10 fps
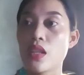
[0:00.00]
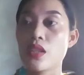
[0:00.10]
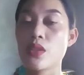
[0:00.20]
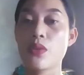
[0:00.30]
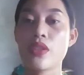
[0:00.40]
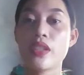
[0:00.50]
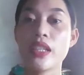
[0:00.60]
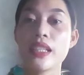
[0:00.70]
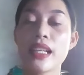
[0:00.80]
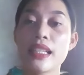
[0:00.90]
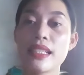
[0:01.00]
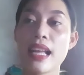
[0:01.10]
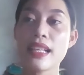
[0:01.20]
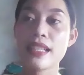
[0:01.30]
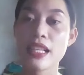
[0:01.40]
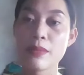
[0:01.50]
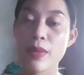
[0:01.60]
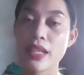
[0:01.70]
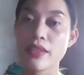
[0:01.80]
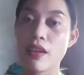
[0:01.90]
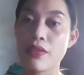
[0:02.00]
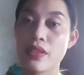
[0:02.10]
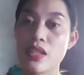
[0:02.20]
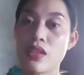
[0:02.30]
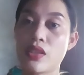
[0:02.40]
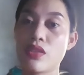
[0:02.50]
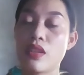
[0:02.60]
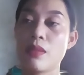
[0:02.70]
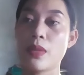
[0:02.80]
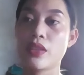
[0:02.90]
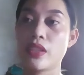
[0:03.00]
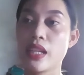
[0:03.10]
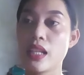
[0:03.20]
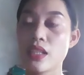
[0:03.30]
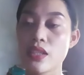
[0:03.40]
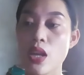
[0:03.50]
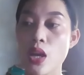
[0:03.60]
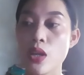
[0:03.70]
So third is the assessment of instructional materials.